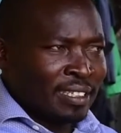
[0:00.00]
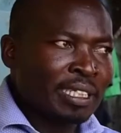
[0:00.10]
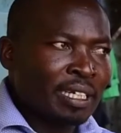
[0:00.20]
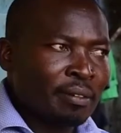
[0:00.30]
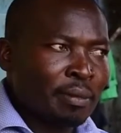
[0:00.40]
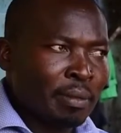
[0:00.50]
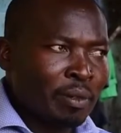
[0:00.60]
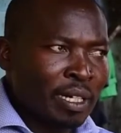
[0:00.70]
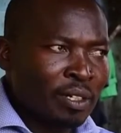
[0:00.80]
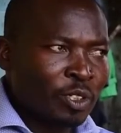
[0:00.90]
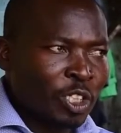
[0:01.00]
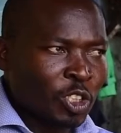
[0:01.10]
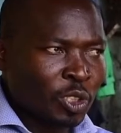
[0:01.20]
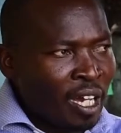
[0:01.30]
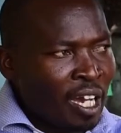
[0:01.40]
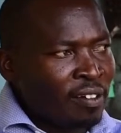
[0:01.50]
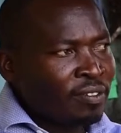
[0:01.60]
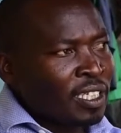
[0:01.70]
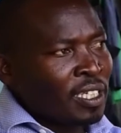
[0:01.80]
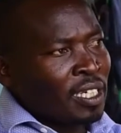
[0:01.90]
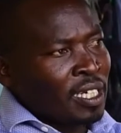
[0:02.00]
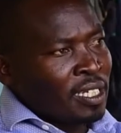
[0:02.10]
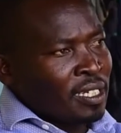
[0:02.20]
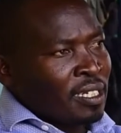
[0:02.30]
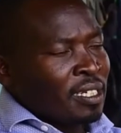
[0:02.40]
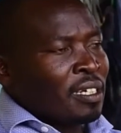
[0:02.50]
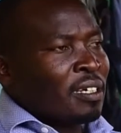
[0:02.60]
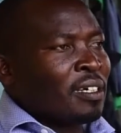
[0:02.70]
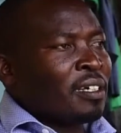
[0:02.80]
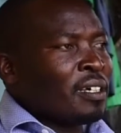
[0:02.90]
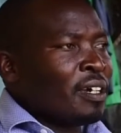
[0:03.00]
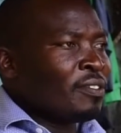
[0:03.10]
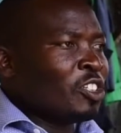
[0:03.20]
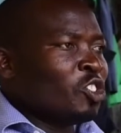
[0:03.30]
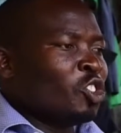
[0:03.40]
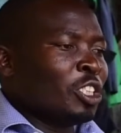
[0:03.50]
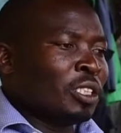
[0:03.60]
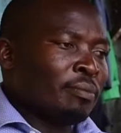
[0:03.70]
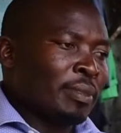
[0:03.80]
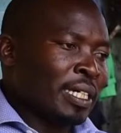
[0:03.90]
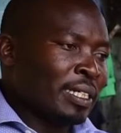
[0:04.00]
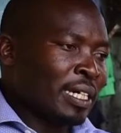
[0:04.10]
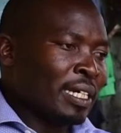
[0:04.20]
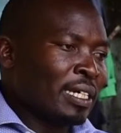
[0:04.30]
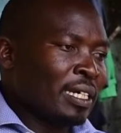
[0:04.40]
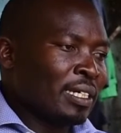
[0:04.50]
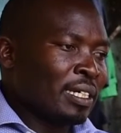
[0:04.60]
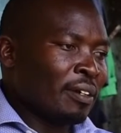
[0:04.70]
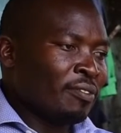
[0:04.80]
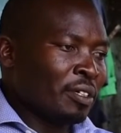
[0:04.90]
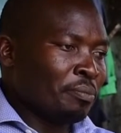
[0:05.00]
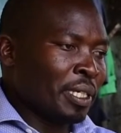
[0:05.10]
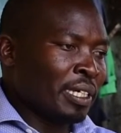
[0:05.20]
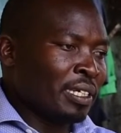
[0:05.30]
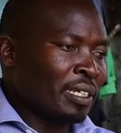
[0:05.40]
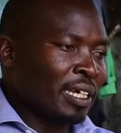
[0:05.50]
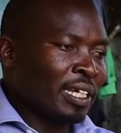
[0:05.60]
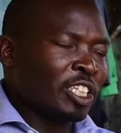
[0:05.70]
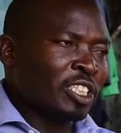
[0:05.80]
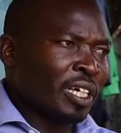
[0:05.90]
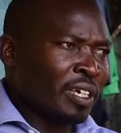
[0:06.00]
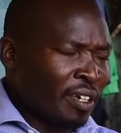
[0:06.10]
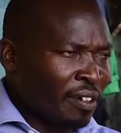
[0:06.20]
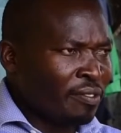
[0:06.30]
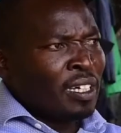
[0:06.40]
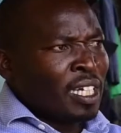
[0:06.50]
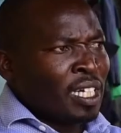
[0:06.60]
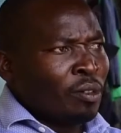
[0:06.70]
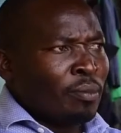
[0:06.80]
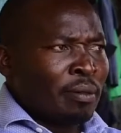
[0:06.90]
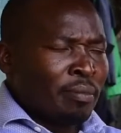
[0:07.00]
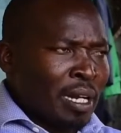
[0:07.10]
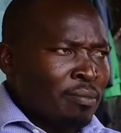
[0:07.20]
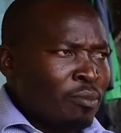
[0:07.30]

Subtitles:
I remember one occasion, after just having treated my dad and having paid the NHIF, now my mom